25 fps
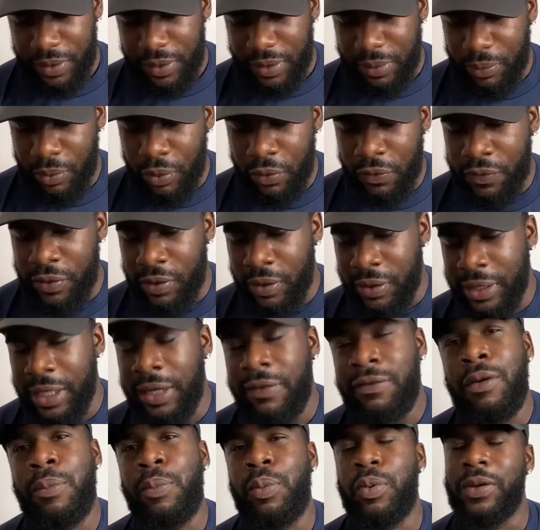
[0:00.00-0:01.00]
Moving on,
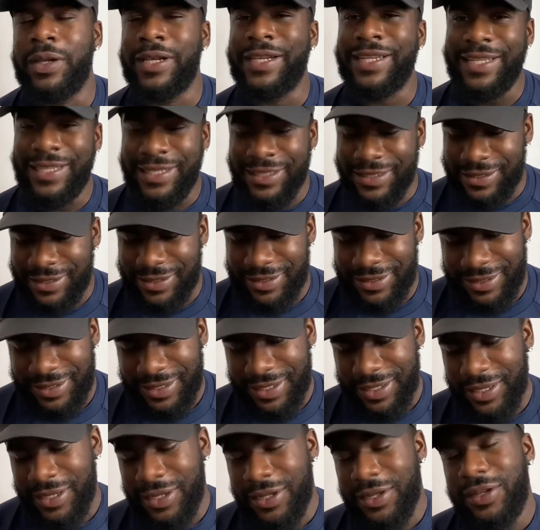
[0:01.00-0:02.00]
Liverpool Leeds
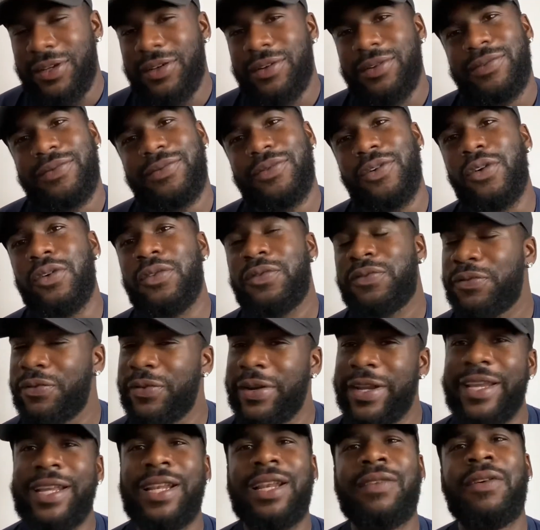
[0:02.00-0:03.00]

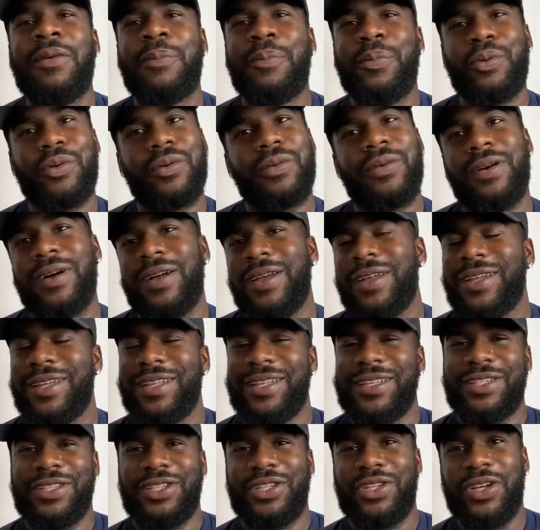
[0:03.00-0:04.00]
4-3. Liverpool
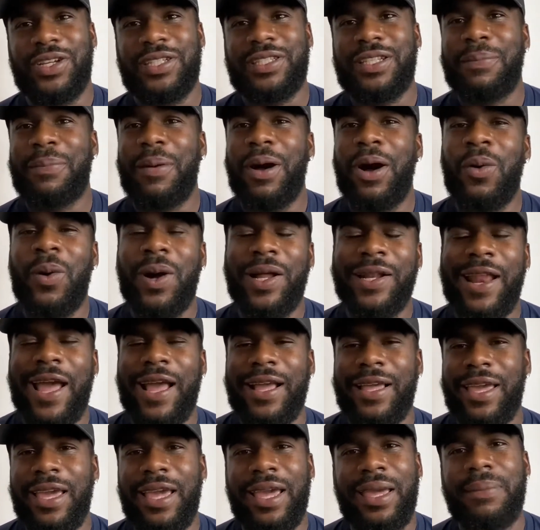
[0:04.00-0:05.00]
just about won that
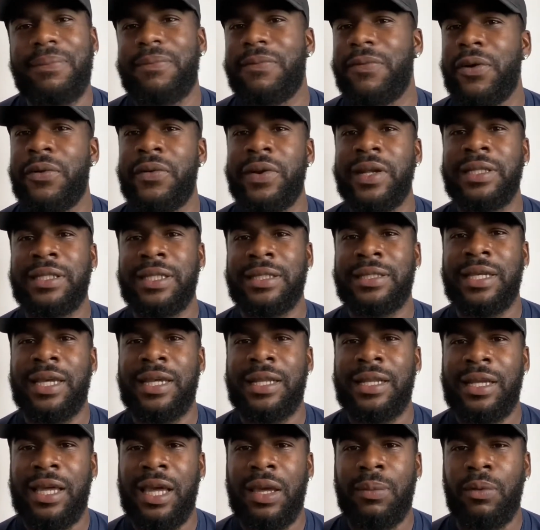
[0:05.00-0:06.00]
game. Very
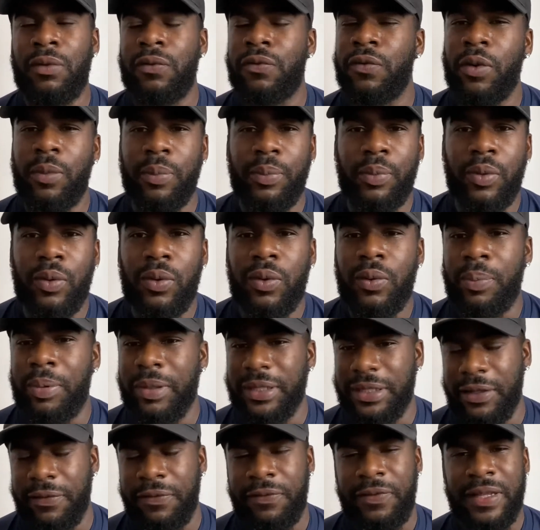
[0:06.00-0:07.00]
entertaining game of football, but
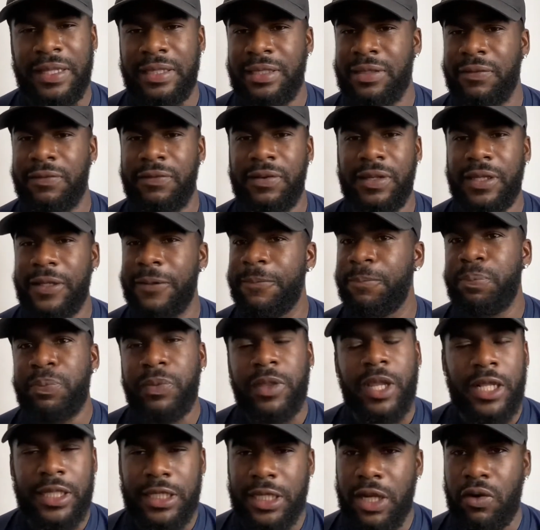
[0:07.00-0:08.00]
defensively
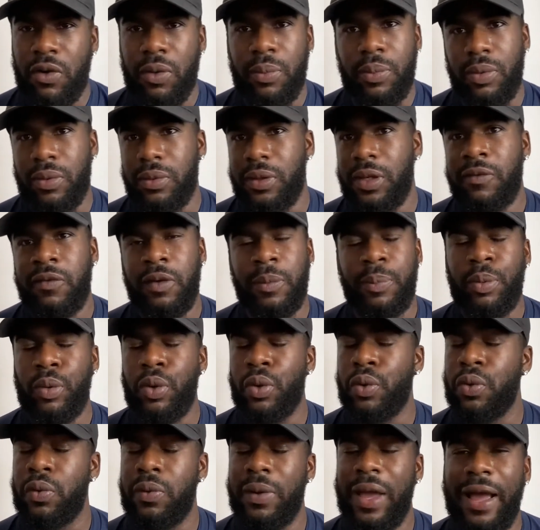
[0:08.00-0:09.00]
terrible. Liverpool,
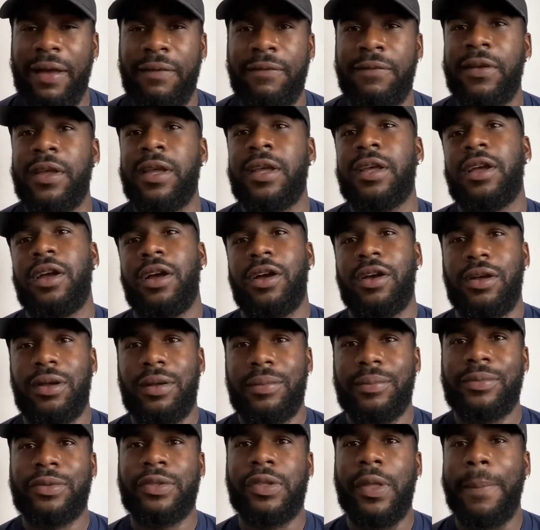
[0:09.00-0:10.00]
you have
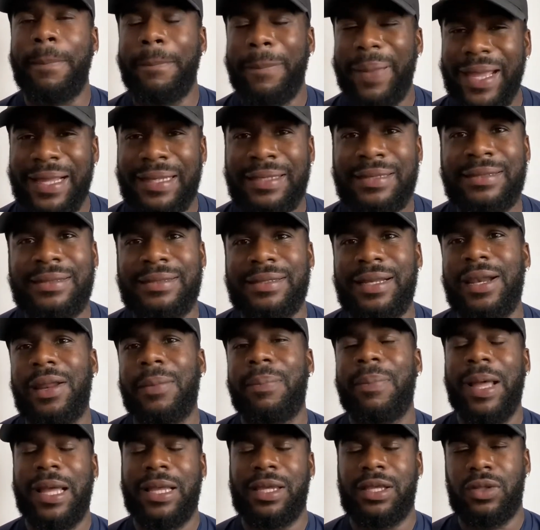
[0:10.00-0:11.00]
the best
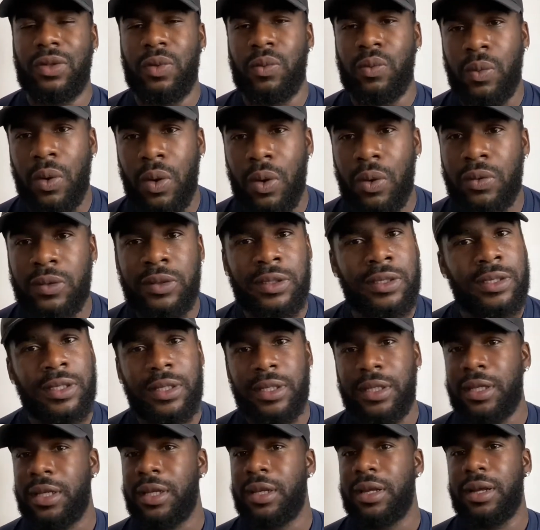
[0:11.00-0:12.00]
centre-back in the world.
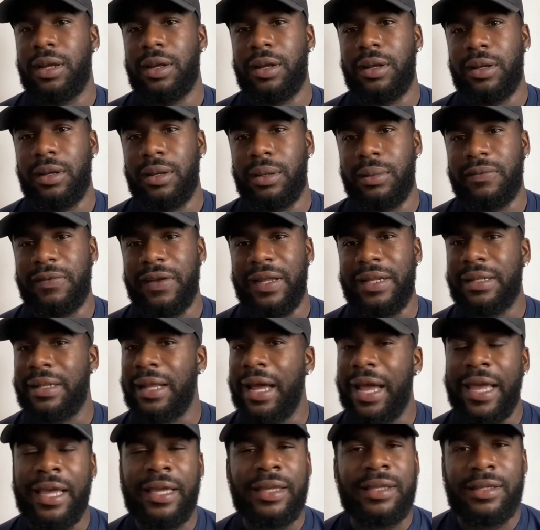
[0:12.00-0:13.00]
Van
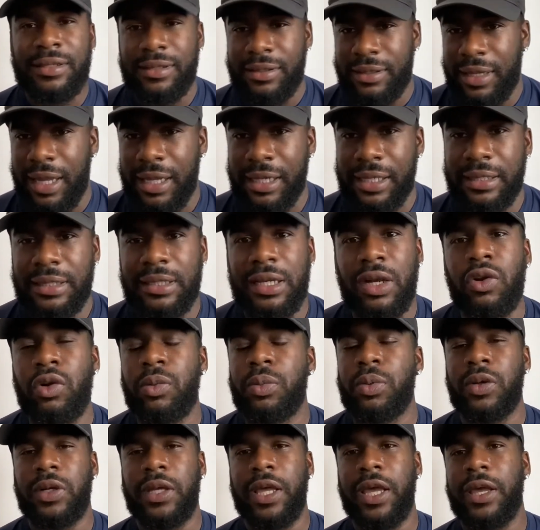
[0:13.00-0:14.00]
Dijk had a
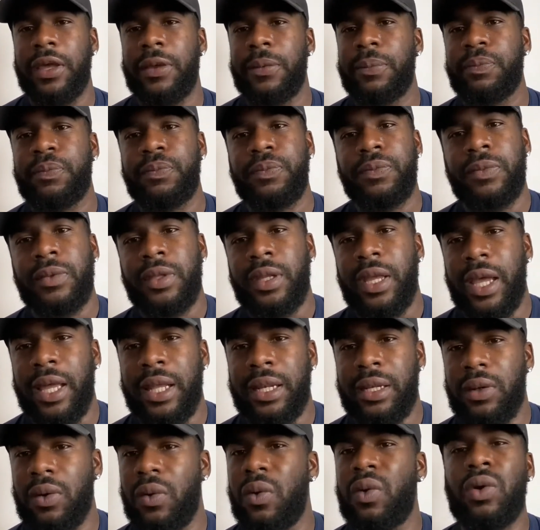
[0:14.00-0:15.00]
terrible game,
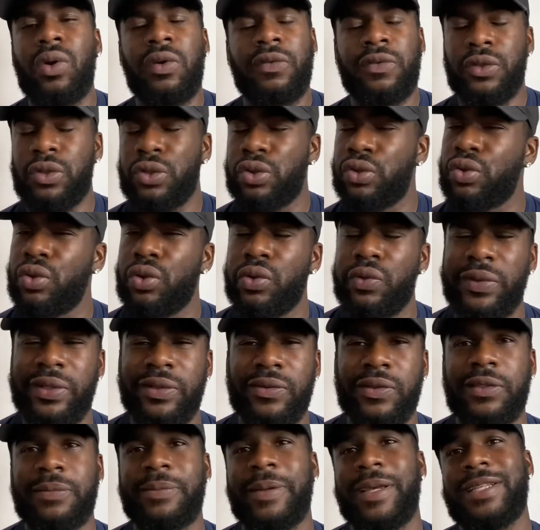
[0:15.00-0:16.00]
and all of the stories
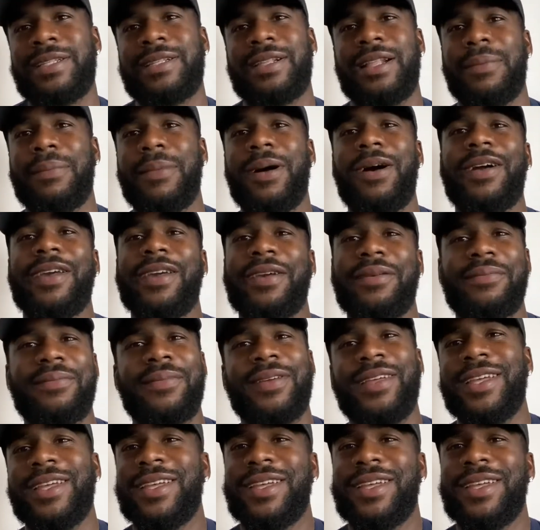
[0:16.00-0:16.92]
was basically about him.